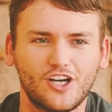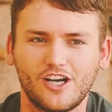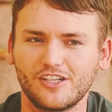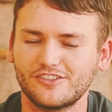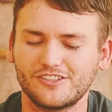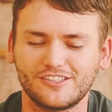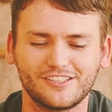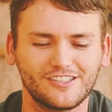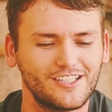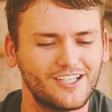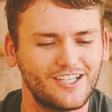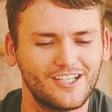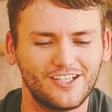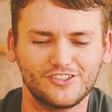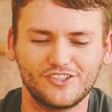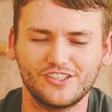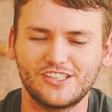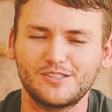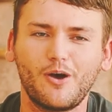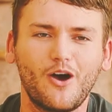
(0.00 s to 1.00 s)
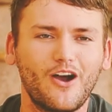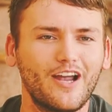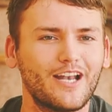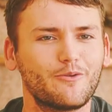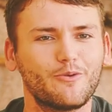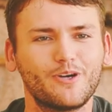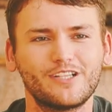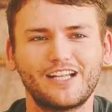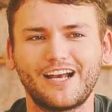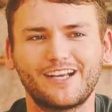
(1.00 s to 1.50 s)
talked to just about
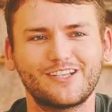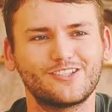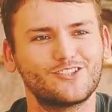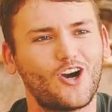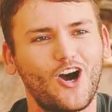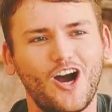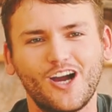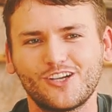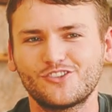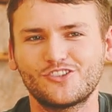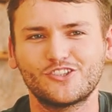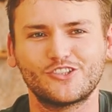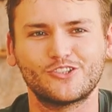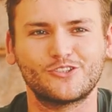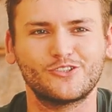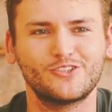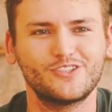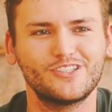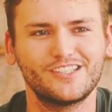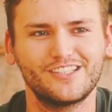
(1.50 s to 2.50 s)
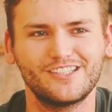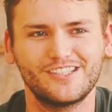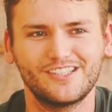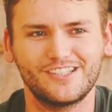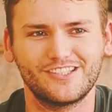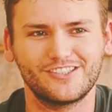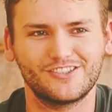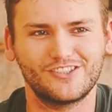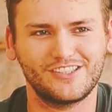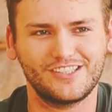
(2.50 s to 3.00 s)
anyone I could talk
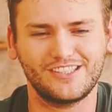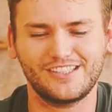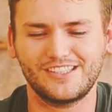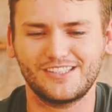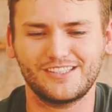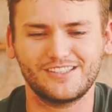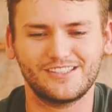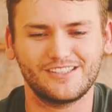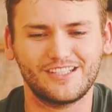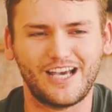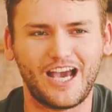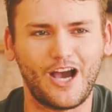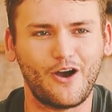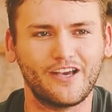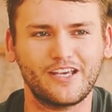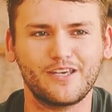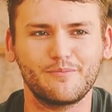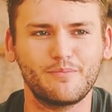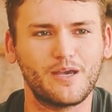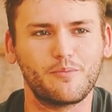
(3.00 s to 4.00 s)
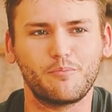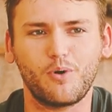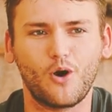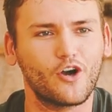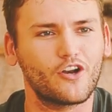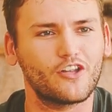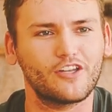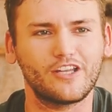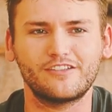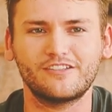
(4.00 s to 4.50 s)
to, just how I could be a
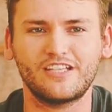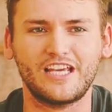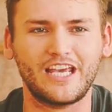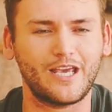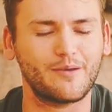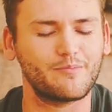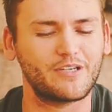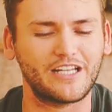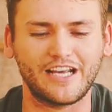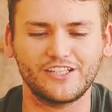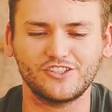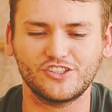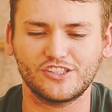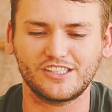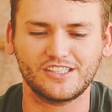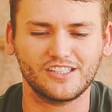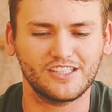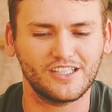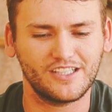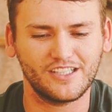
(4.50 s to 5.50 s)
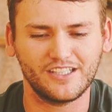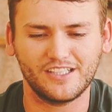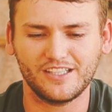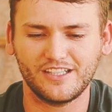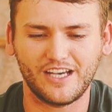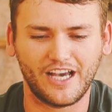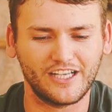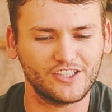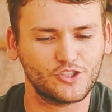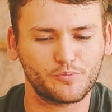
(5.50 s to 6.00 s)
part of the team. And I just,
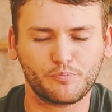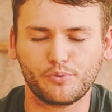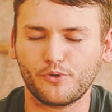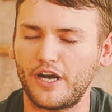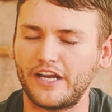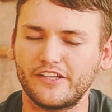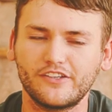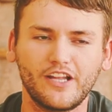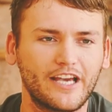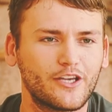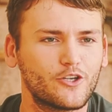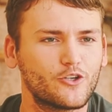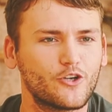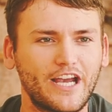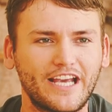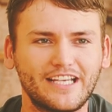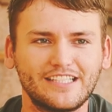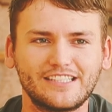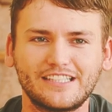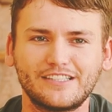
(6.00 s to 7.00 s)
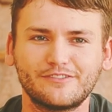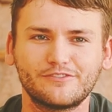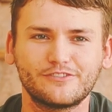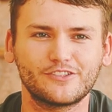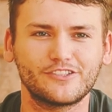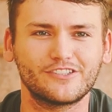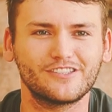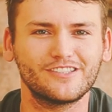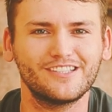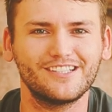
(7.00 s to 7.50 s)
I just prayed like crazy
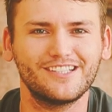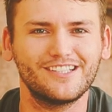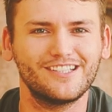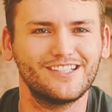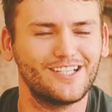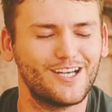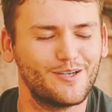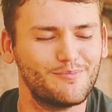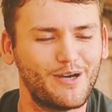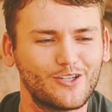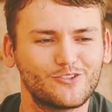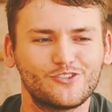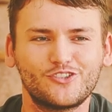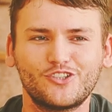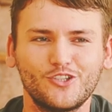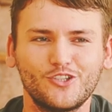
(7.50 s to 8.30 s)
for about